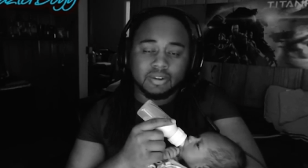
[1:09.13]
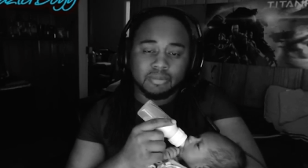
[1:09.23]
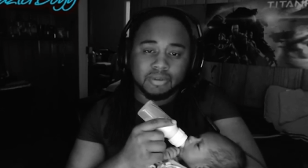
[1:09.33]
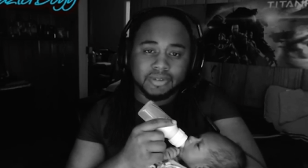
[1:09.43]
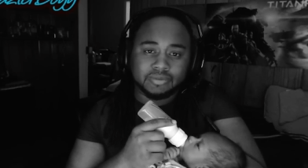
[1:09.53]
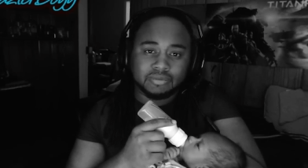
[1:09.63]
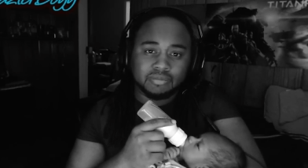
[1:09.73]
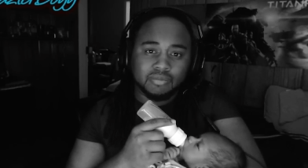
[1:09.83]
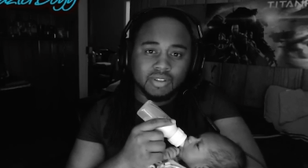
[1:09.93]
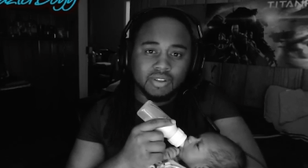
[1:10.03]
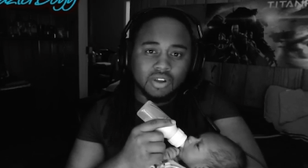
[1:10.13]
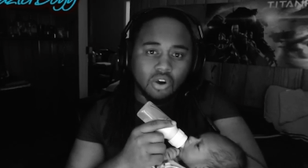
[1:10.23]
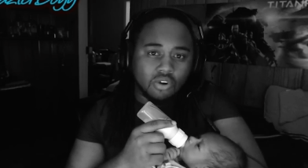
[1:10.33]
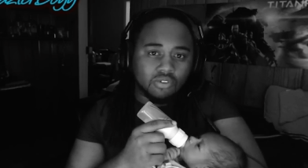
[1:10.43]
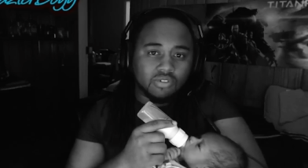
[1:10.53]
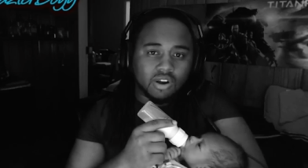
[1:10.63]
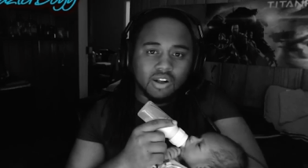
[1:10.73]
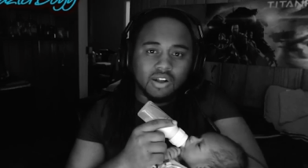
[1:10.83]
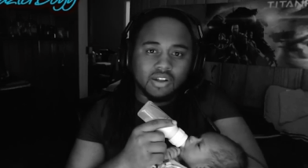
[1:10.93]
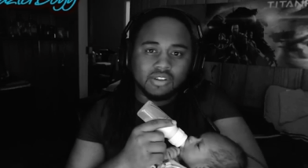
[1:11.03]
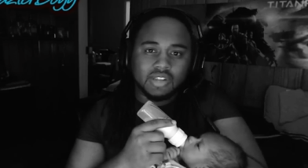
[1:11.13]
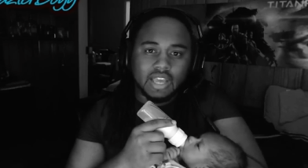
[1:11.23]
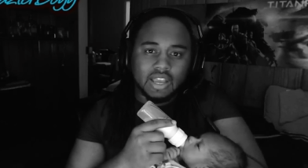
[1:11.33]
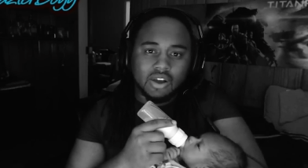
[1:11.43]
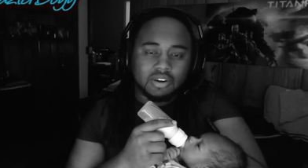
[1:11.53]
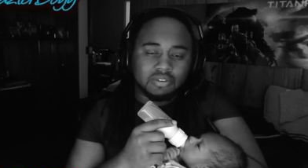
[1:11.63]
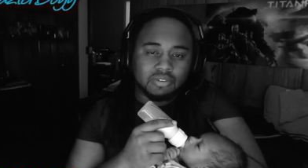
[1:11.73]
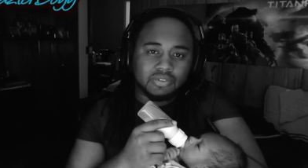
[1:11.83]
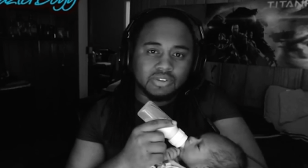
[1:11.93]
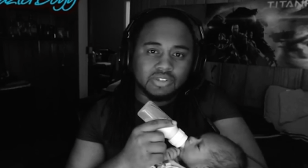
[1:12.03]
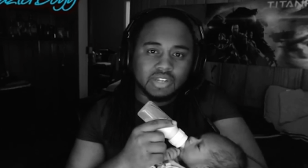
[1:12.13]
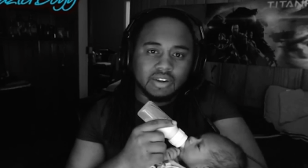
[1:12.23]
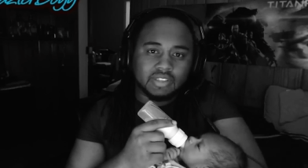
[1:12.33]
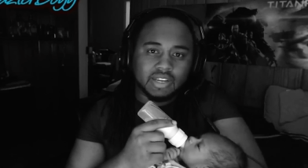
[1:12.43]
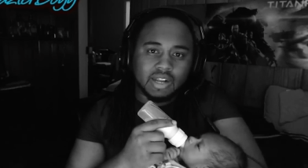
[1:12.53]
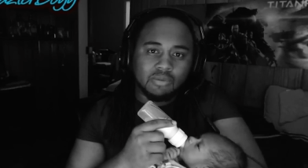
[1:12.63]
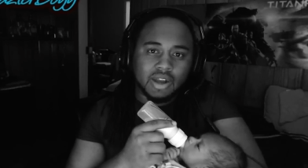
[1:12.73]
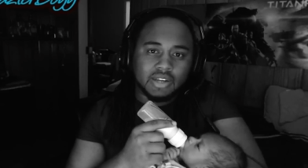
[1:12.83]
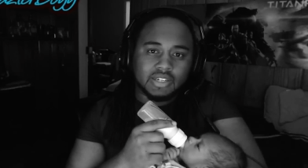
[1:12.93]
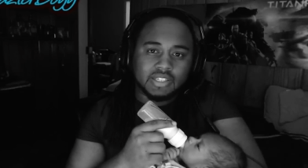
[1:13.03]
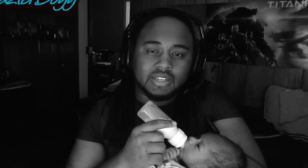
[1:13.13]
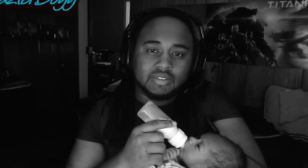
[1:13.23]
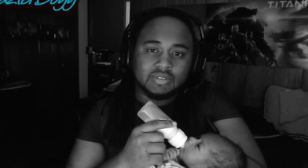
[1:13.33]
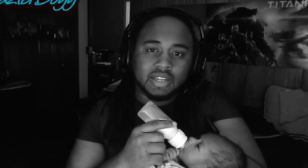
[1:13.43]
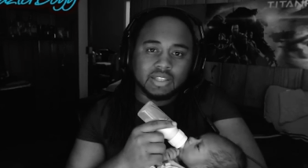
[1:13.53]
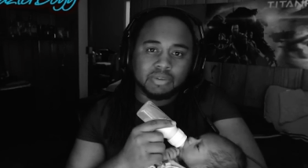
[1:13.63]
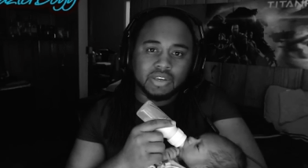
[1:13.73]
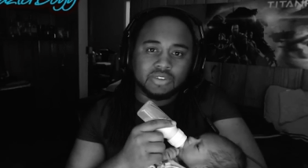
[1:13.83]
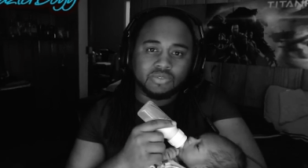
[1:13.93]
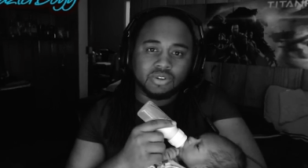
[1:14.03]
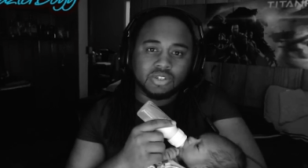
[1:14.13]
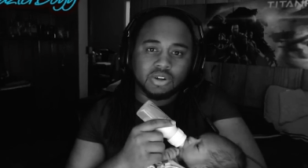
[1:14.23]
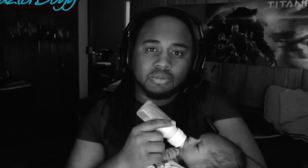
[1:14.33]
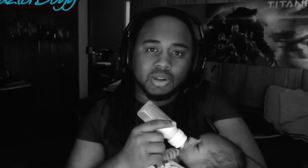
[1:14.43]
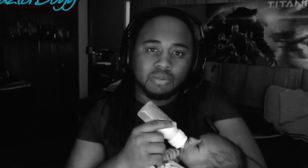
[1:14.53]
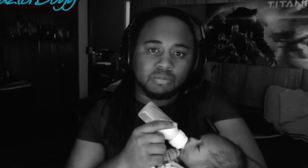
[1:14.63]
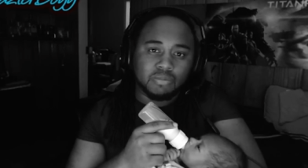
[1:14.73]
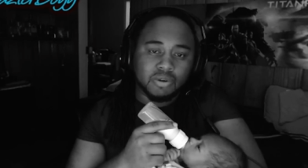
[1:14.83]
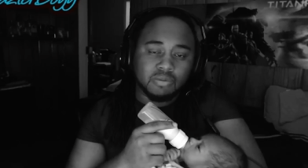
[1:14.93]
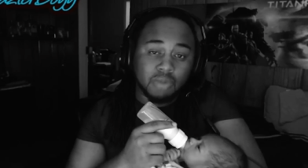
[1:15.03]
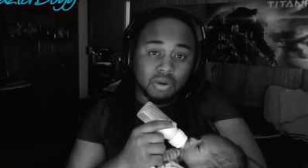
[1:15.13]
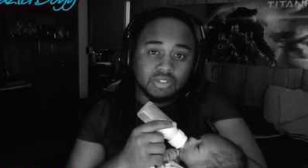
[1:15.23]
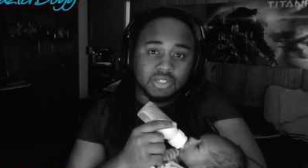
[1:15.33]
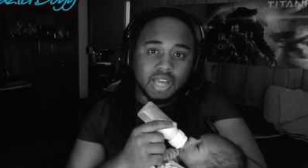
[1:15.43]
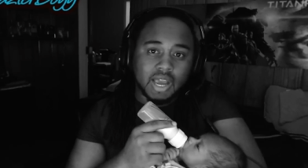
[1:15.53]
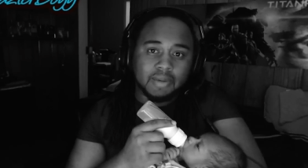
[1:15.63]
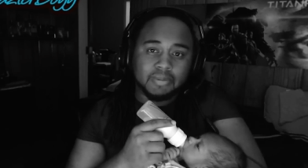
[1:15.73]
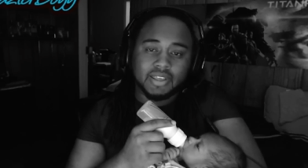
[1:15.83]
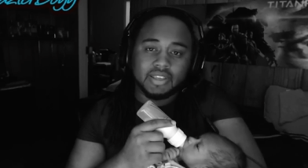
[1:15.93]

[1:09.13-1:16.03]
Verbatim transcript: But overall, like all the reviews and everything I watch, it seems like the PS4 is going to be the mo most dominant